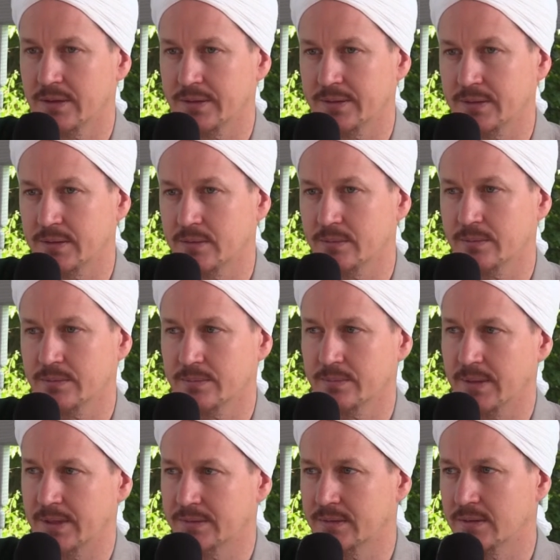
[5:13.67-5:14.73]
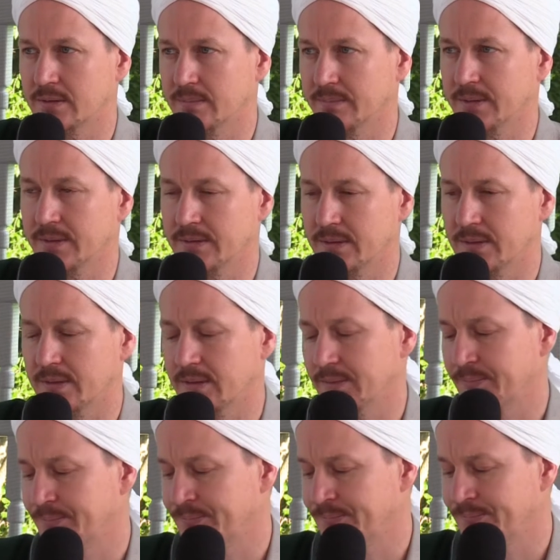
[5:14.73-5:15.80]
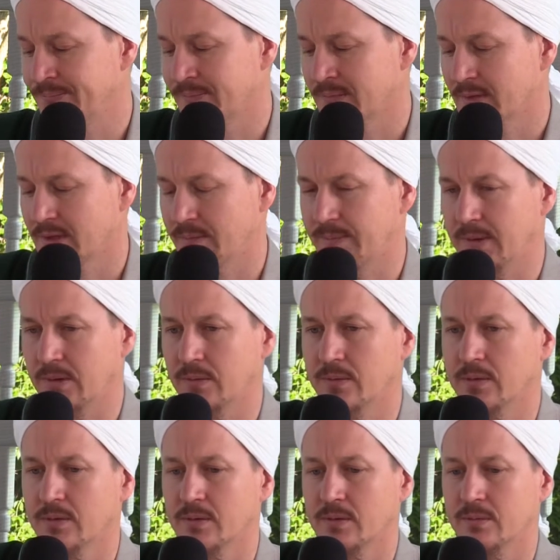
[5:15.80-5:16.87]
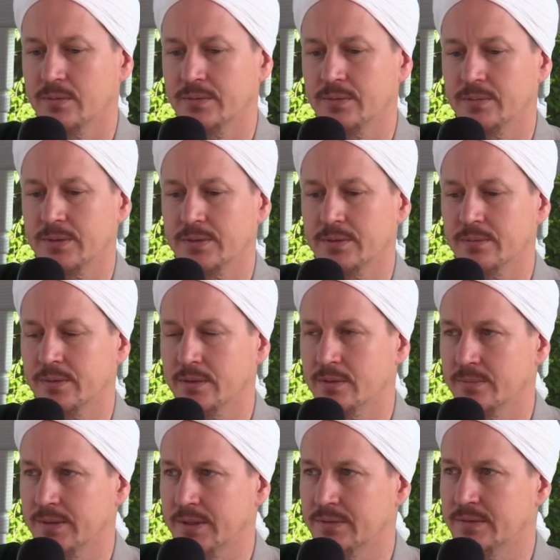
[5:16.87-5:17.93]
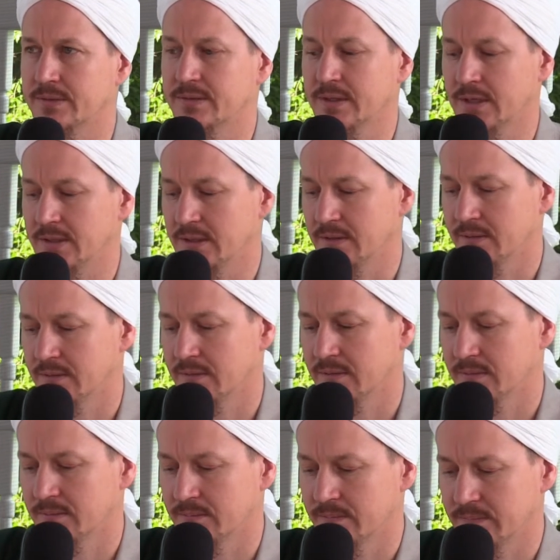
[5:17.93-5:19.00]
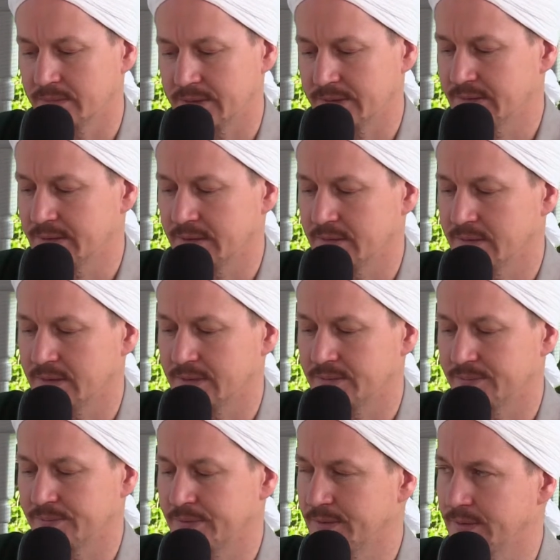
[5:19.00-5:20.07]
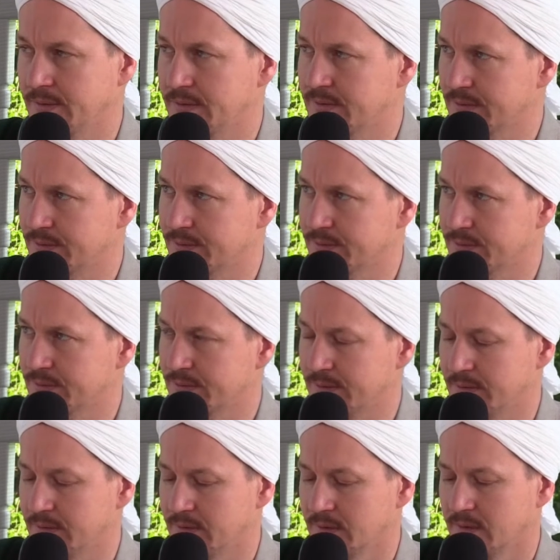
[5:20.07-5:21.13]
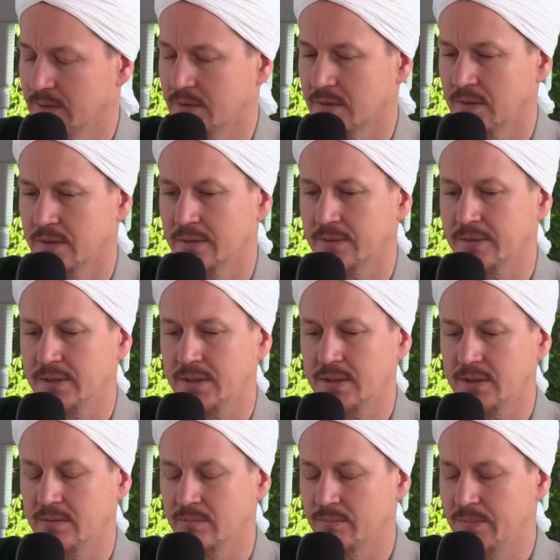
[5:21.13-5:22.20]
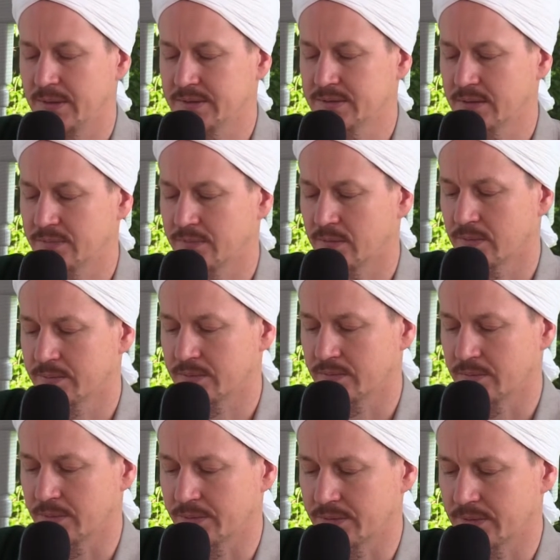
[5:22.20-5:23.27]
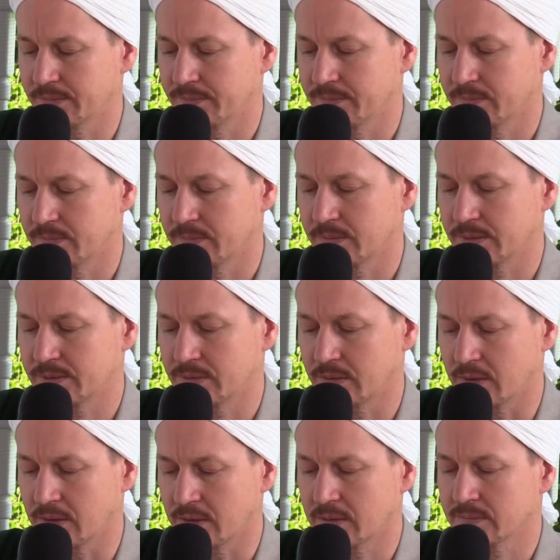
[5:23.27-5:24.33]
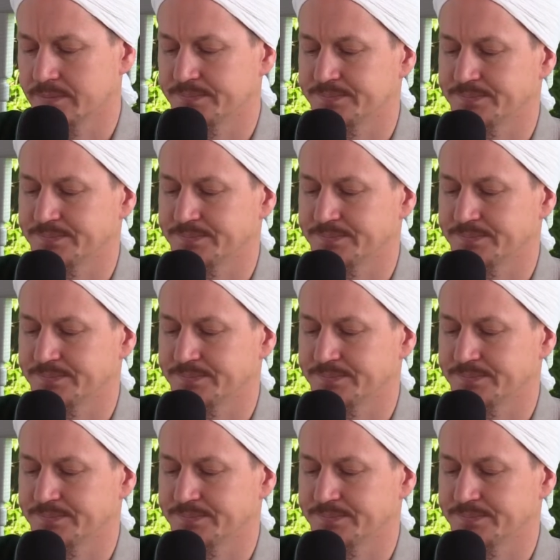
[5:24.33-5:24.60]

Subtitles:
I think you were asking about, Yahya, about to what degree do we actually study. That's it. It's understood. The basic forms of worship, which are